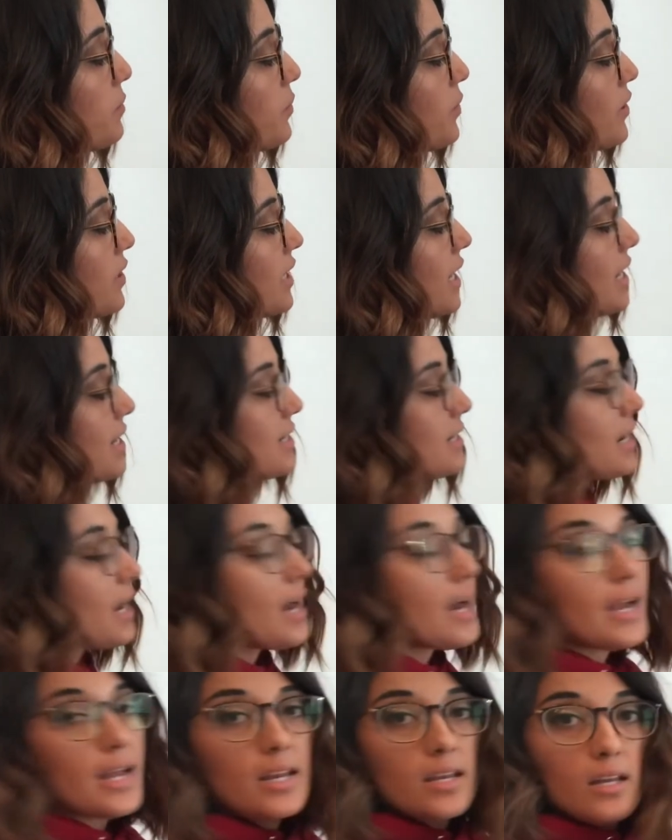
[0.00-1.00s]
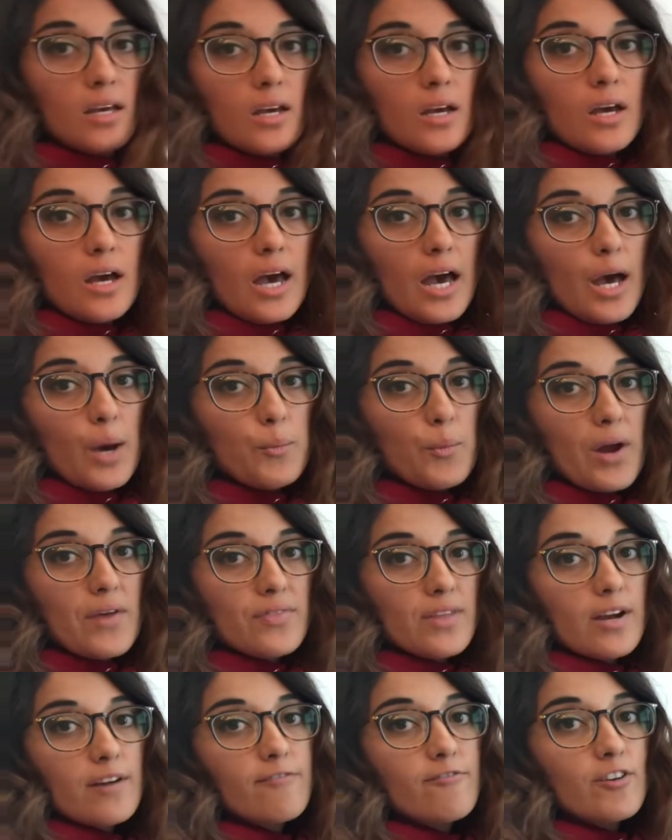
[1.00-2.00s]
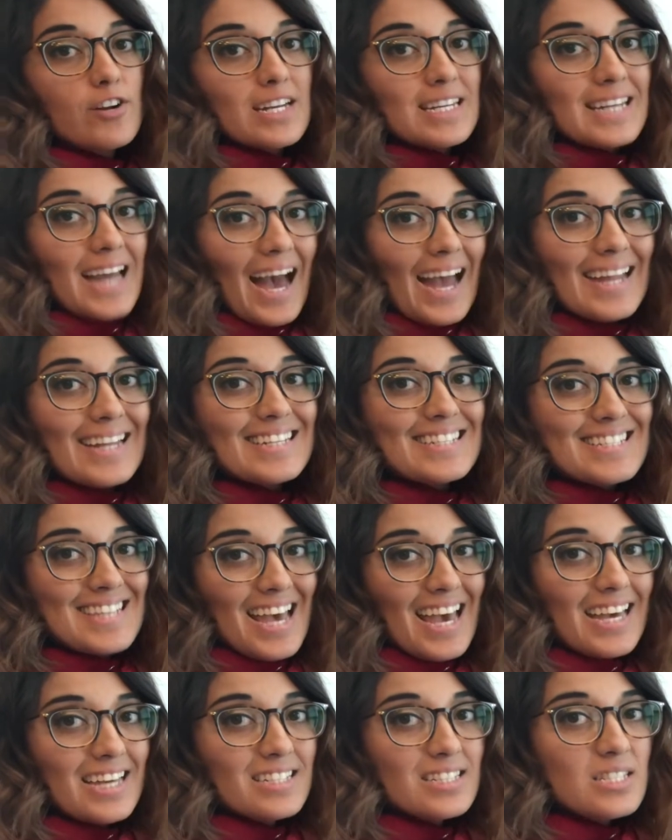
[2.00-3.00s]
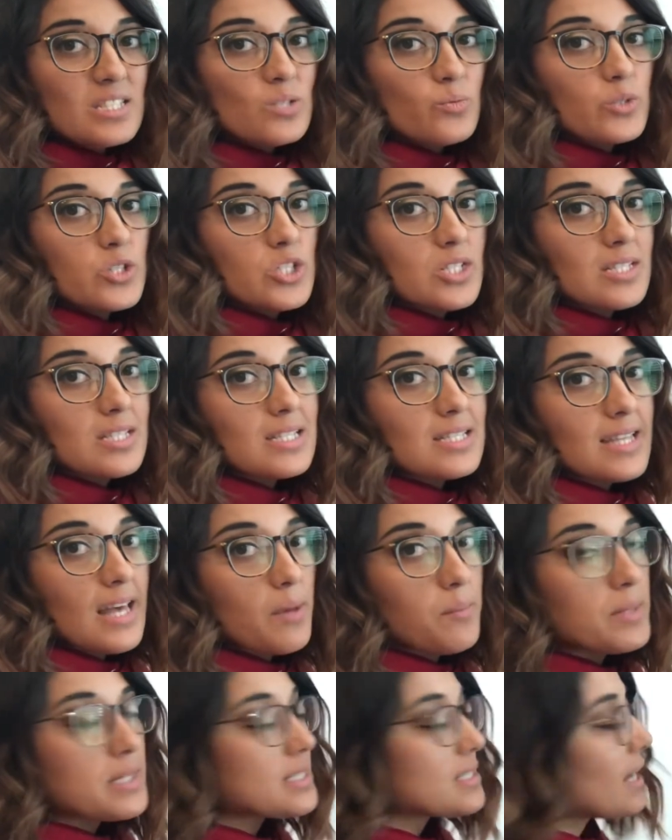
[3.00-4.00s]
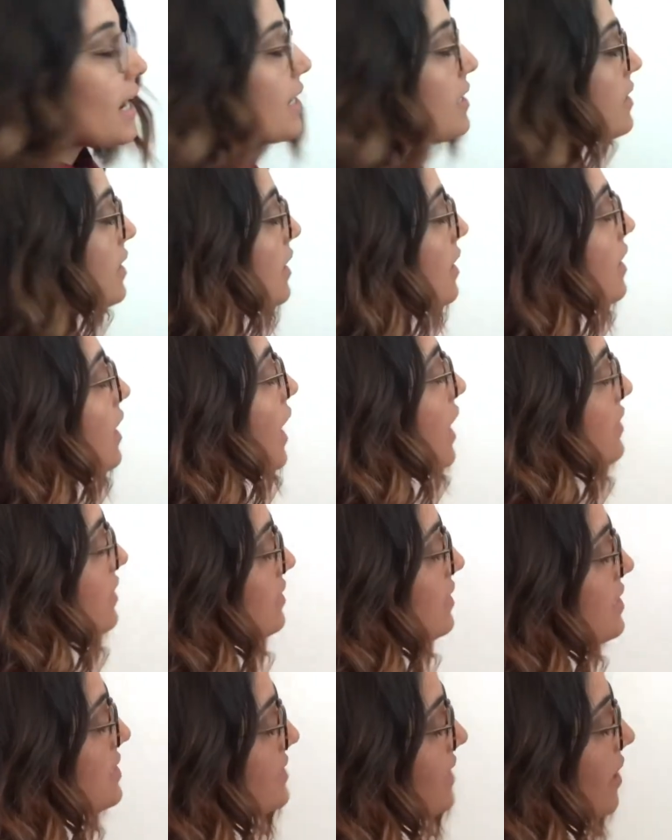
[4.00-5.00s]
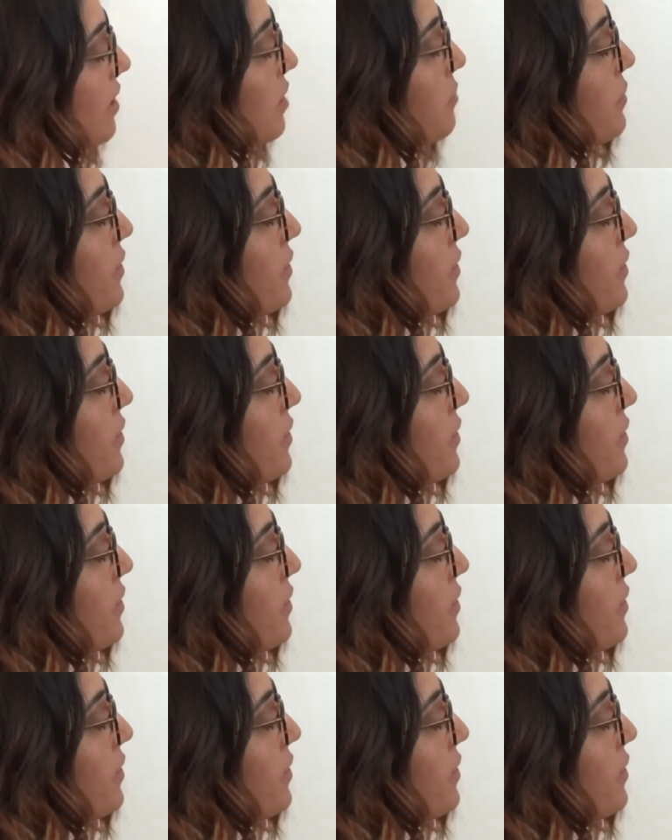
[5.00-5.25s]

put a 9 right there for 9 tens, which is the same as 90. And then let's count up our